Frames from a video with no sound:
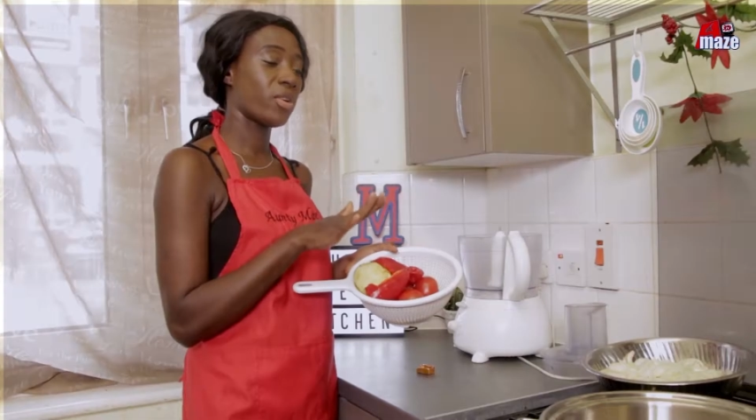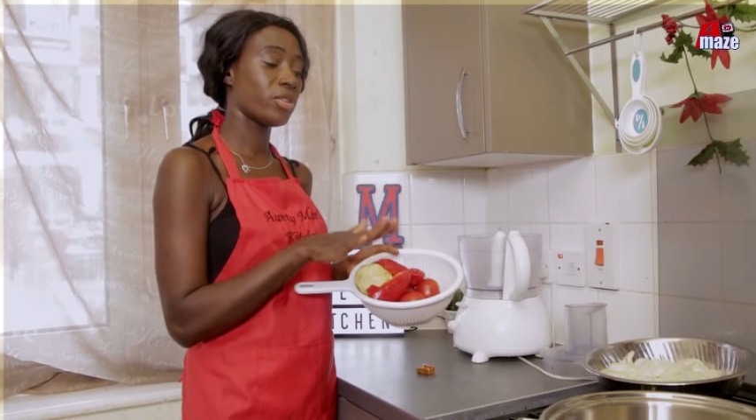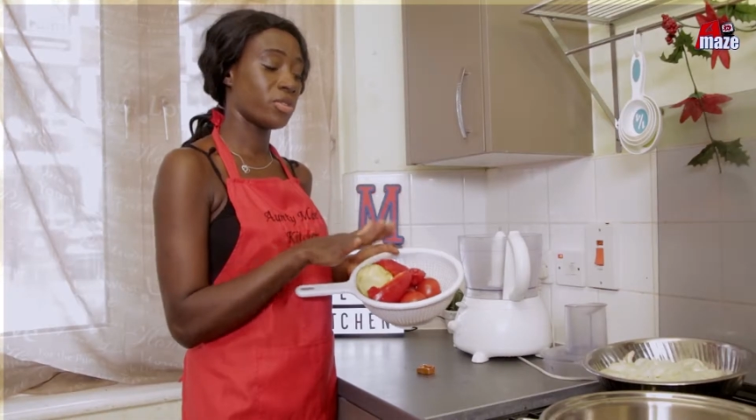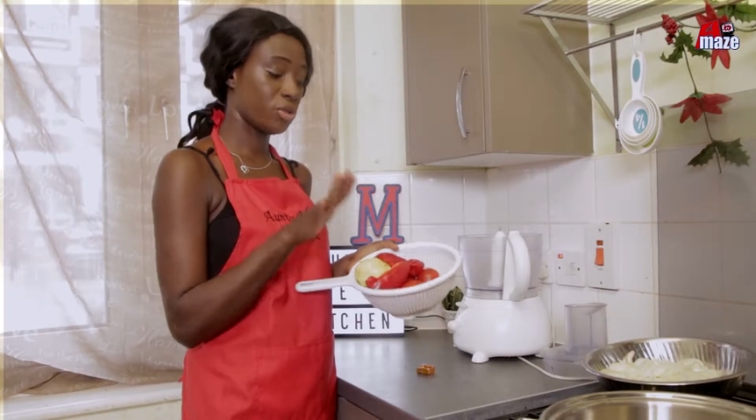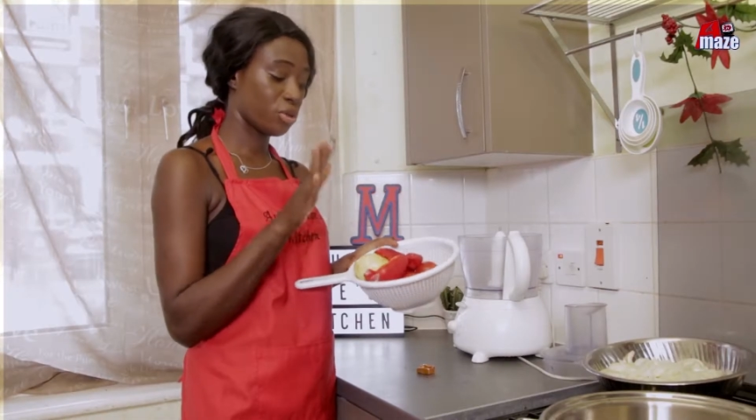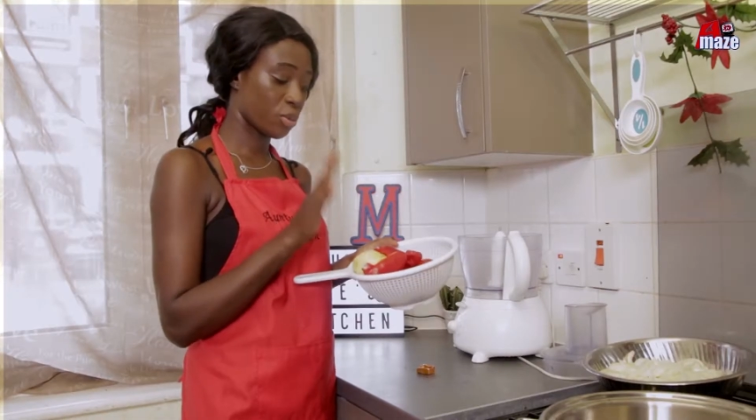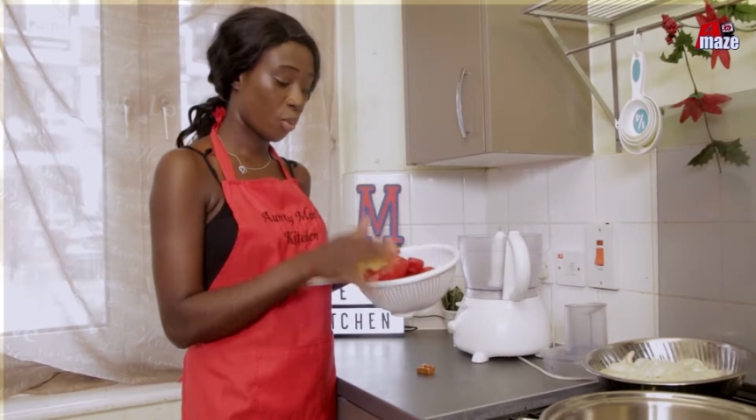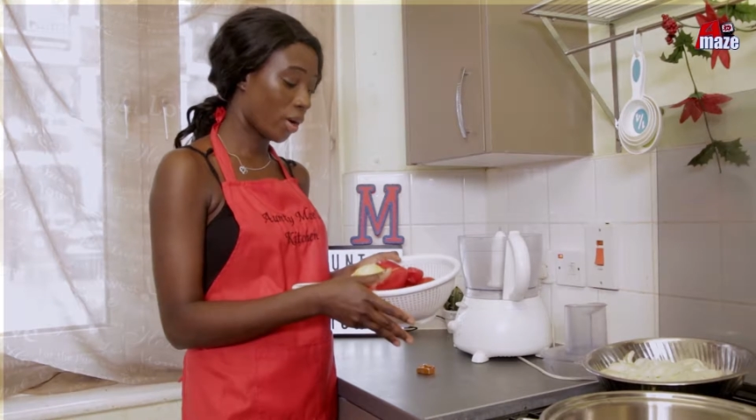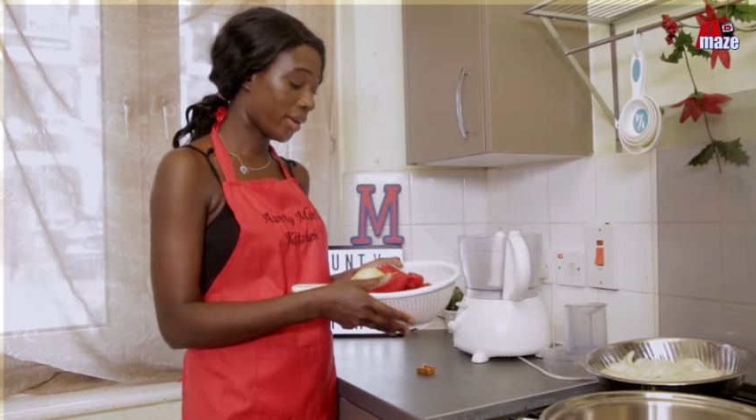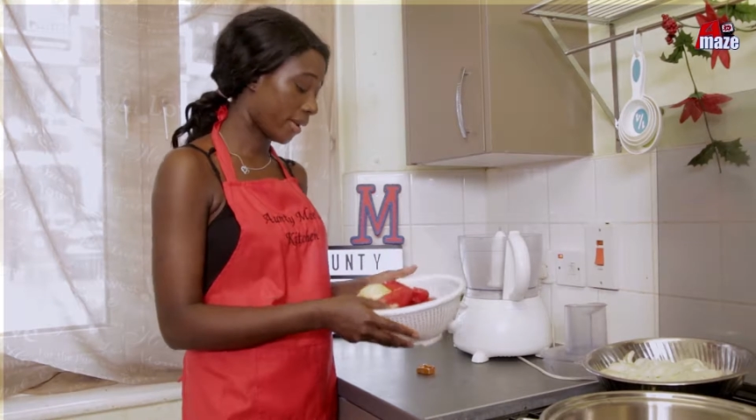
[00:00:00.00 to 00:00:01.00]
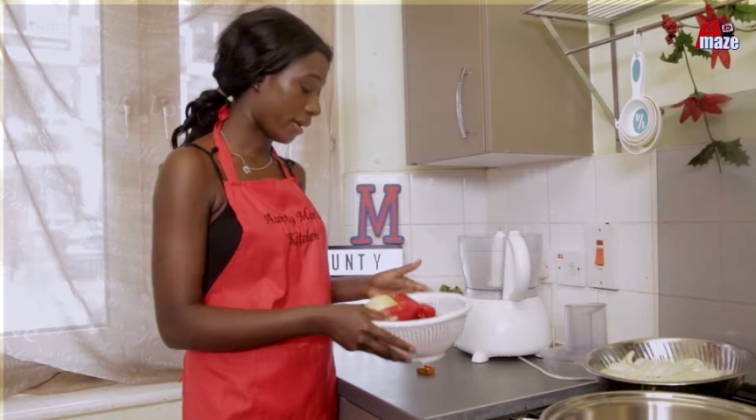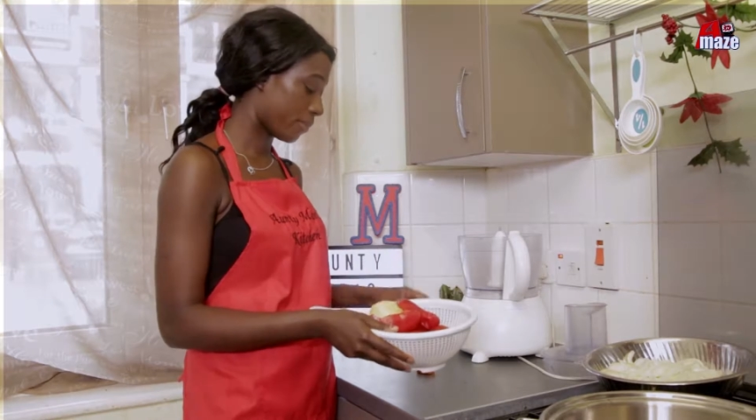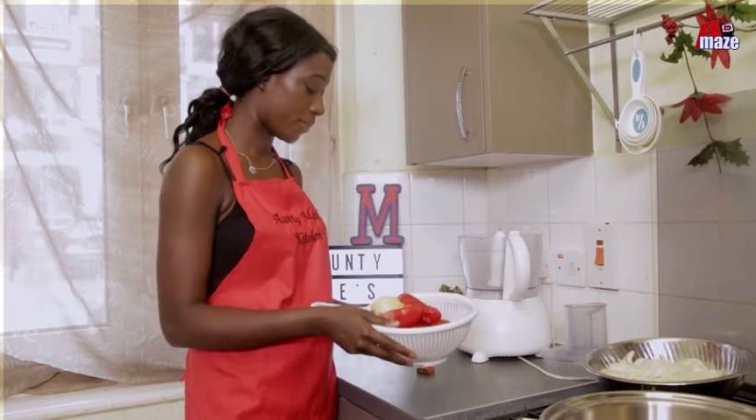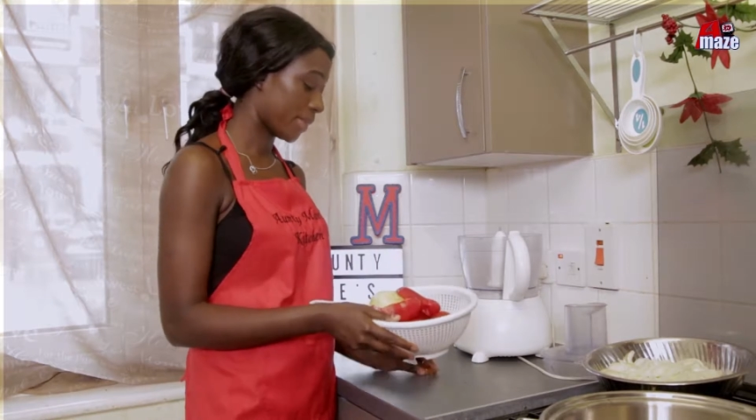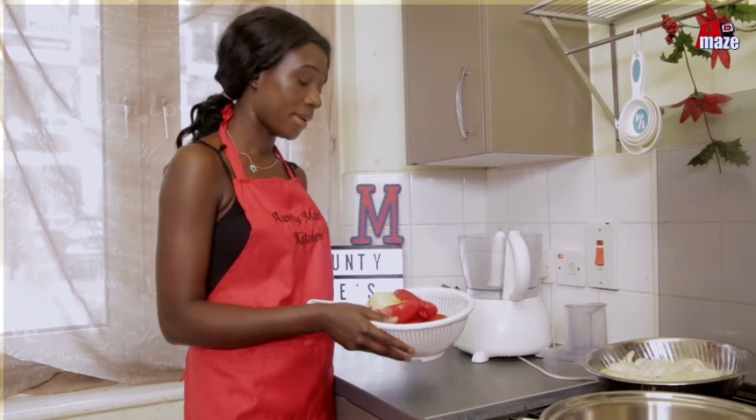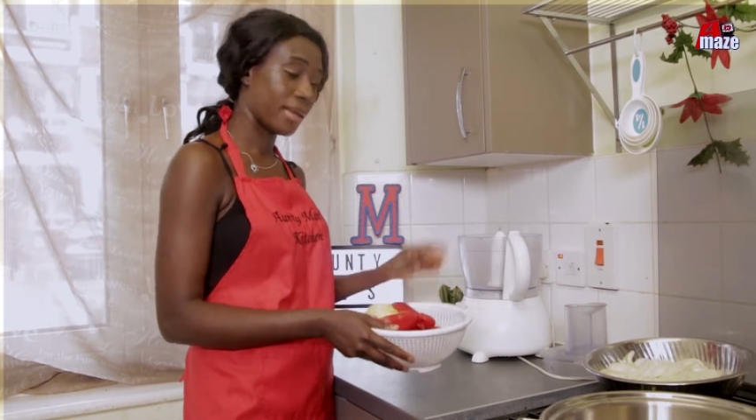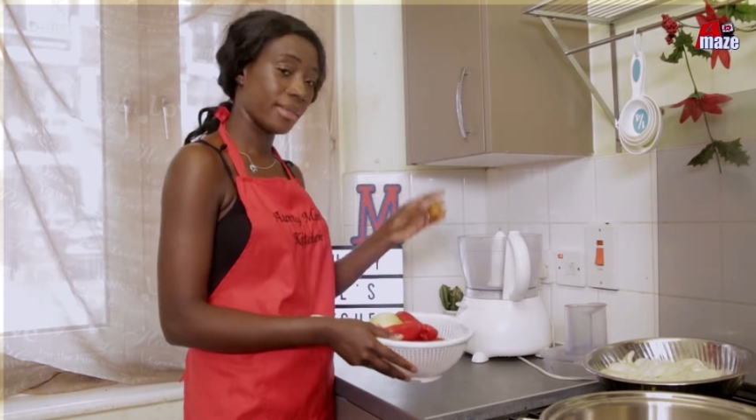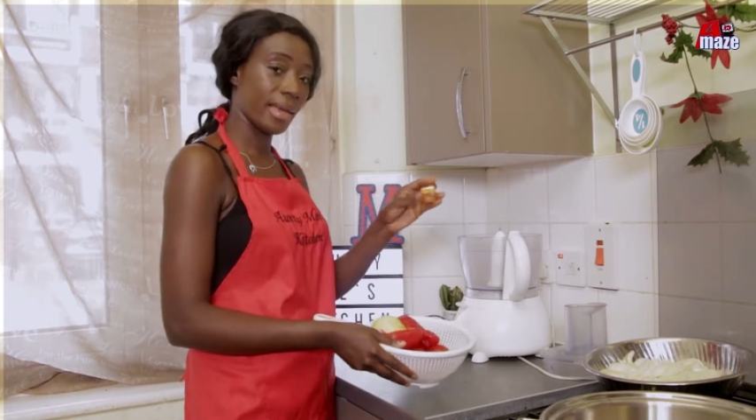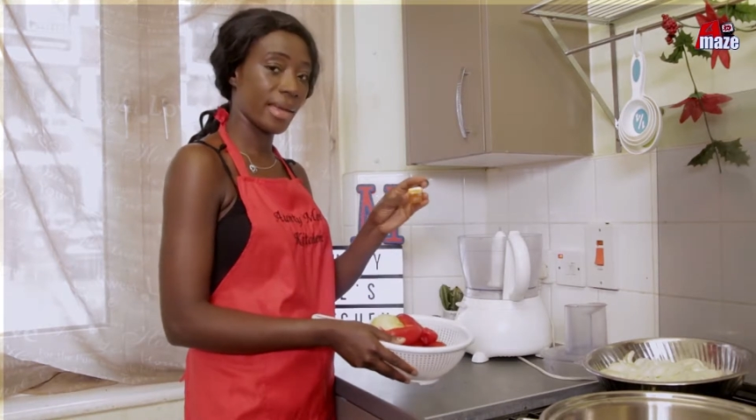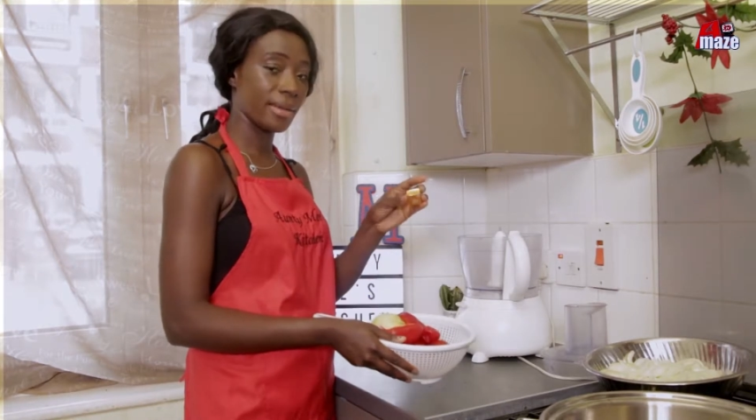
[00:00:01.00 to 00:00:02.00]
going to use 1 now,
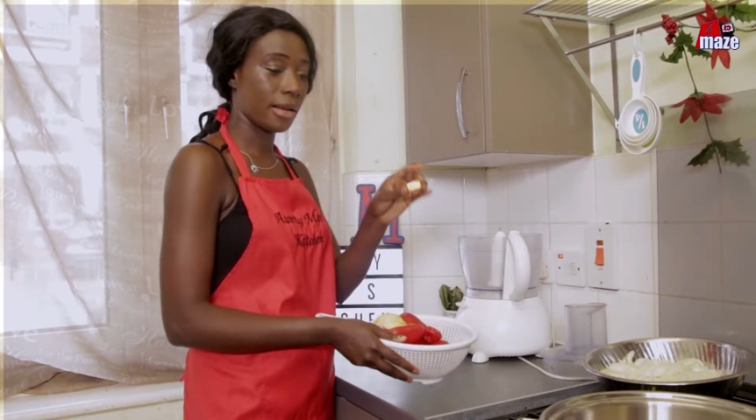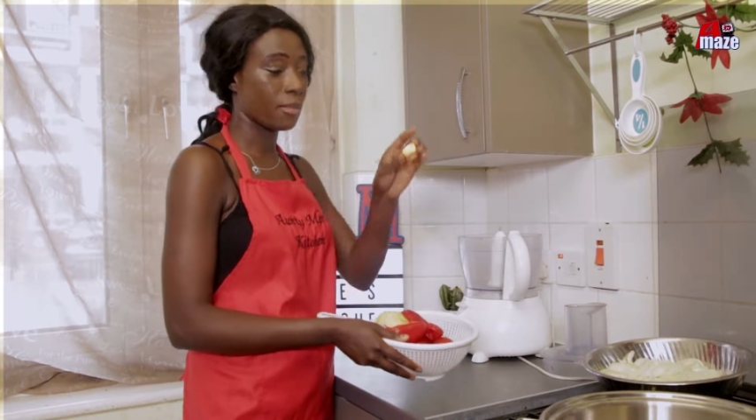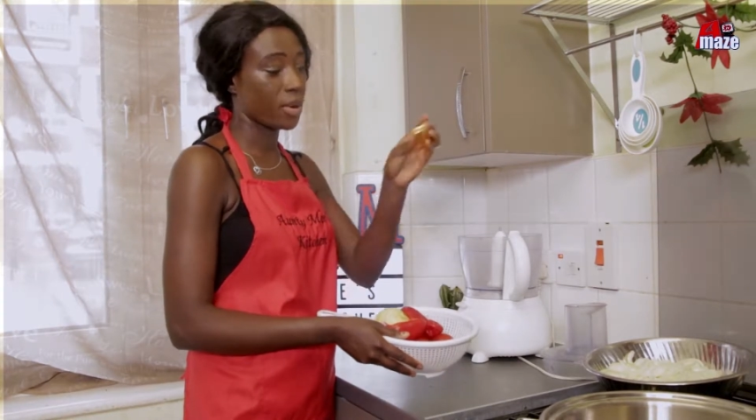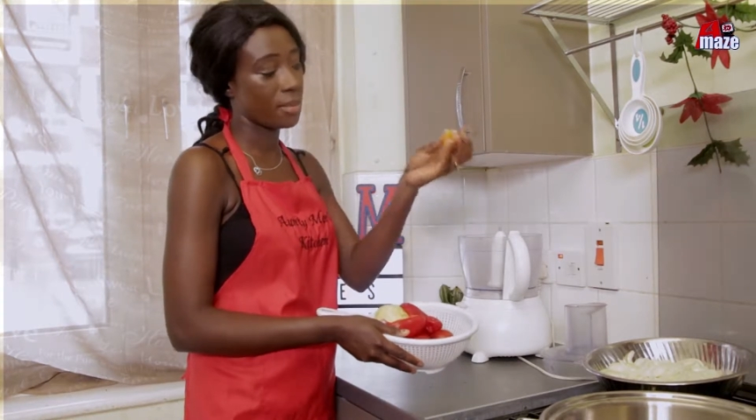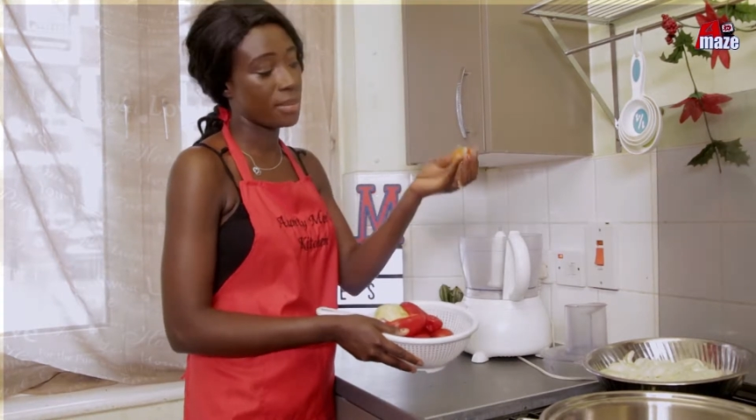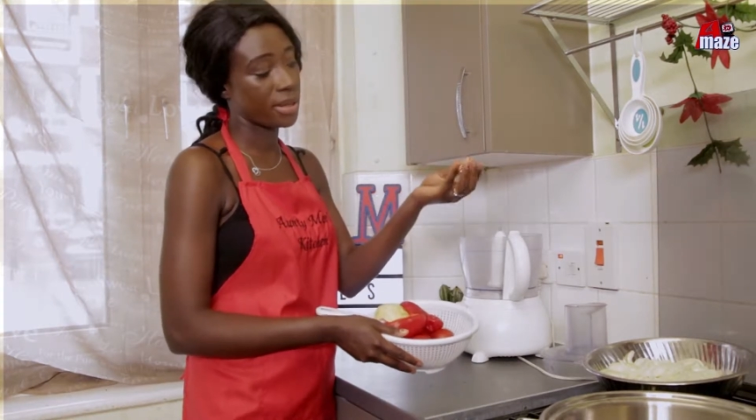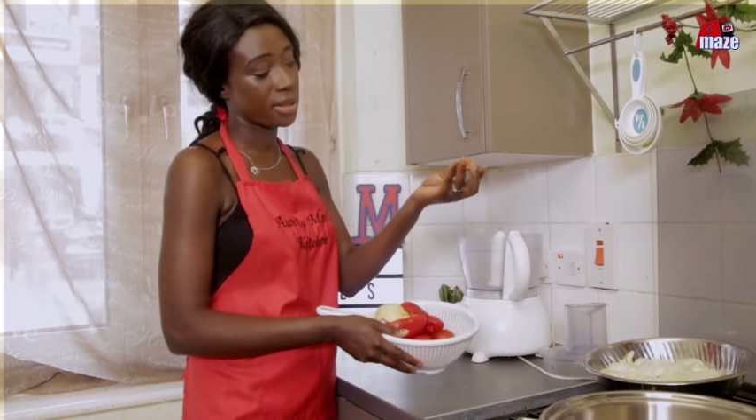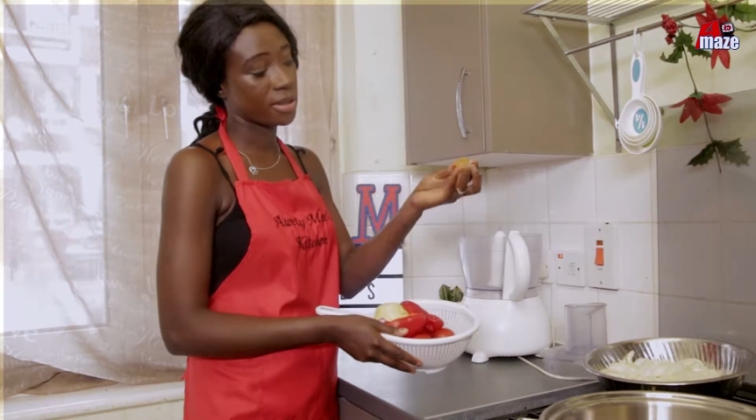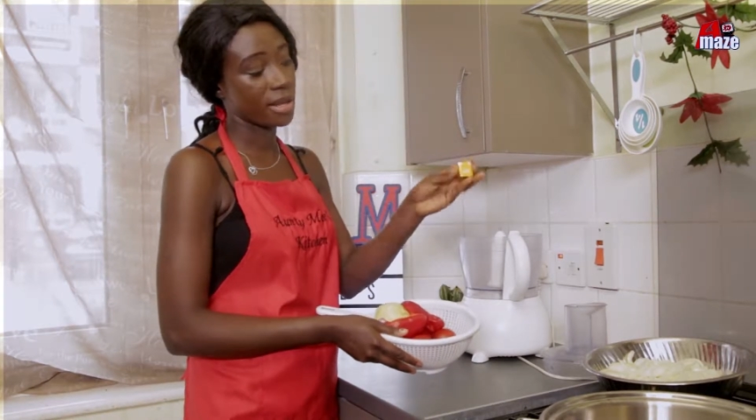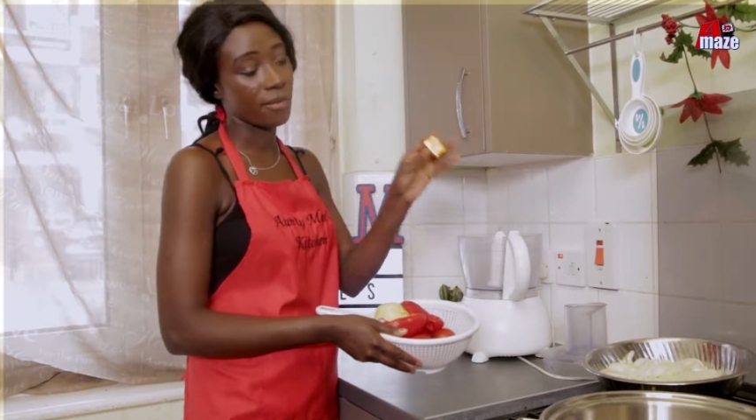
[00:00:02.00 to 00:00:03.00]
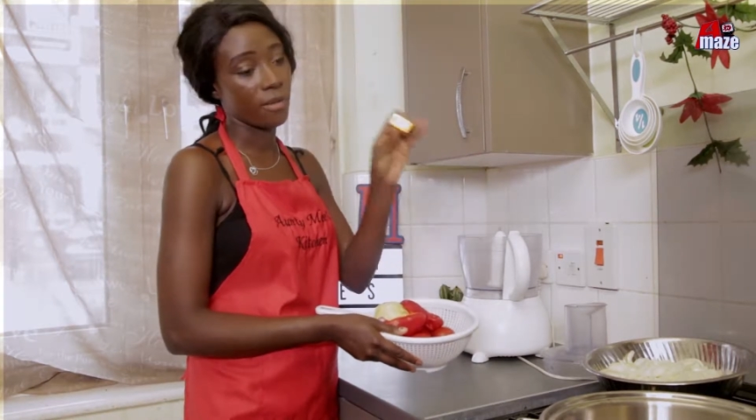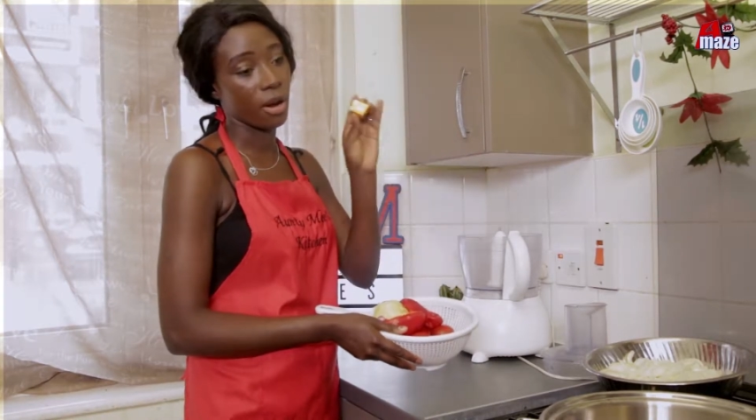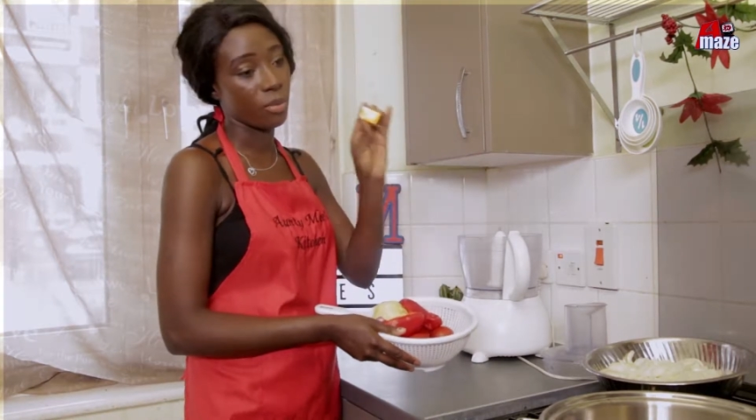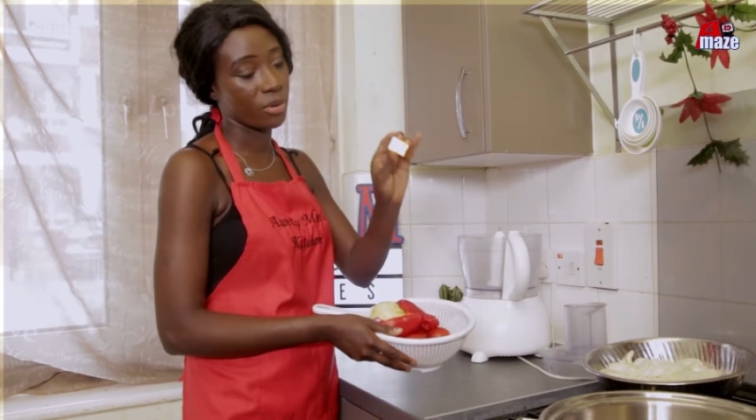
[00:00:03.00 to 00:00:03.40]
and then I'm going to blend it together